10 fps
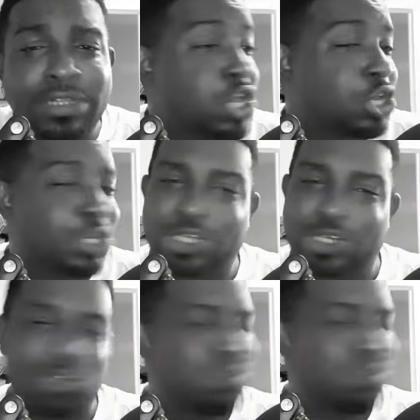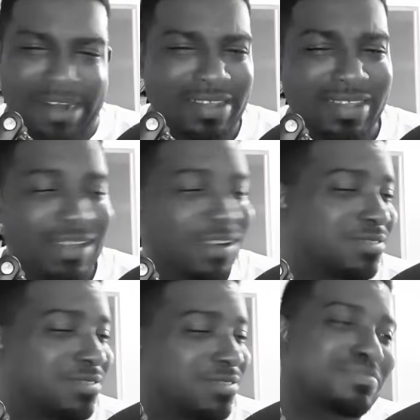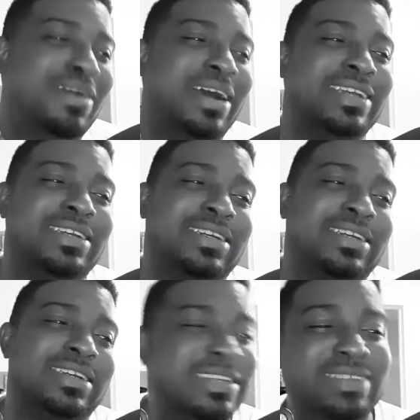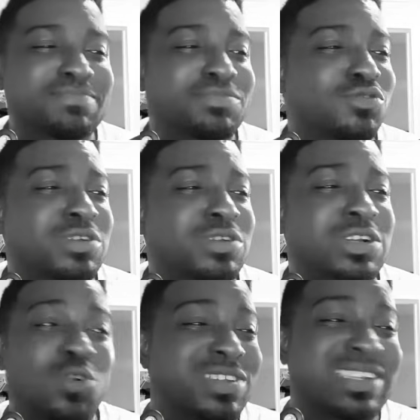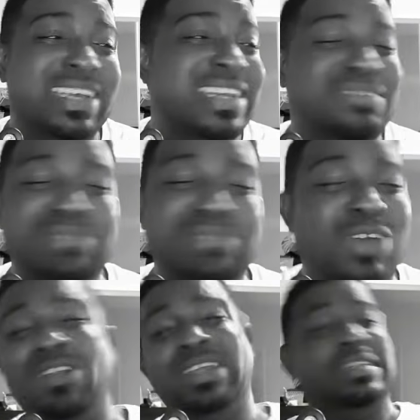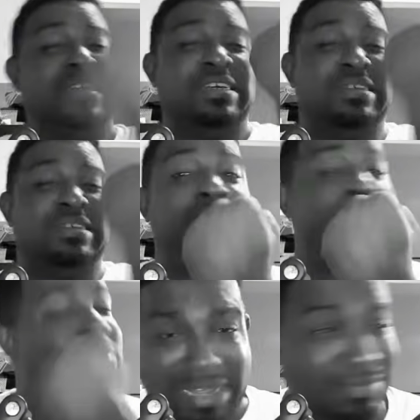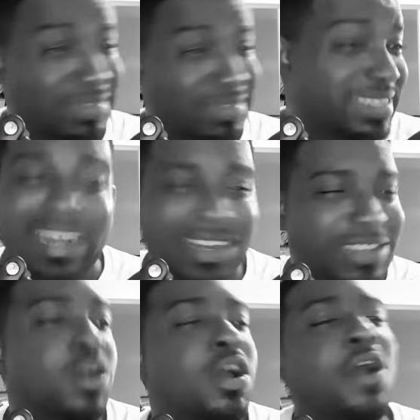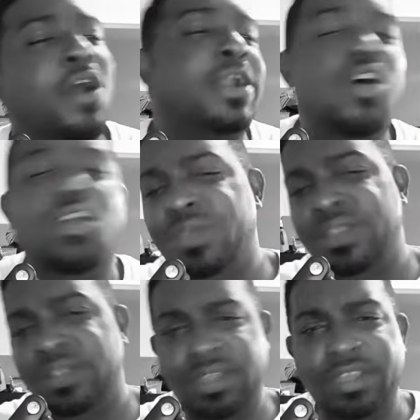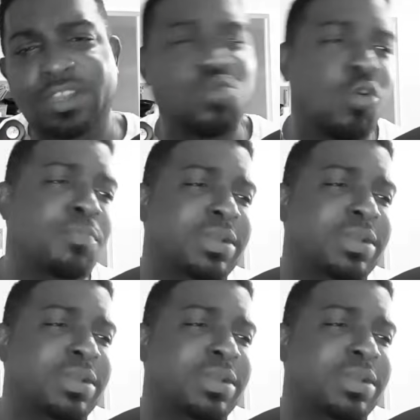so bad. Oh my goodness, bro. Droll is gonna be holding the... I'm telling you. Alright, all we need to open